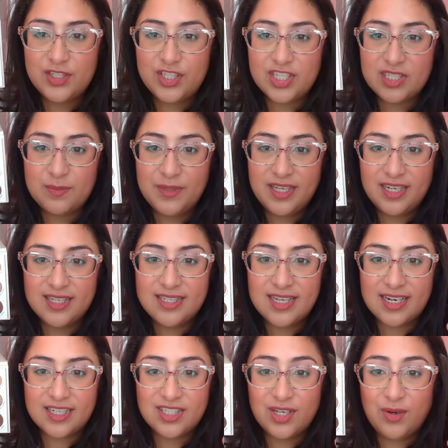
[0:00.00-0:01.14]
just because they're
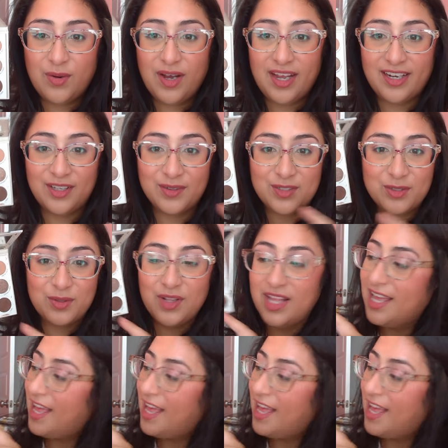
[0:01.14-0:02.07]
actually quite neutral,